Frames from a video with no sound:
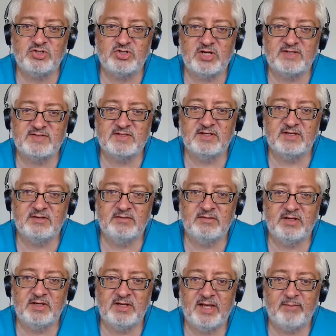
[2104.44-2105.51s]
just
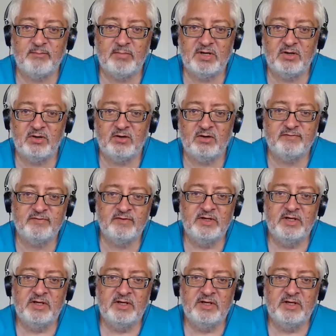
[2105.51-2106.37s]
an, a number of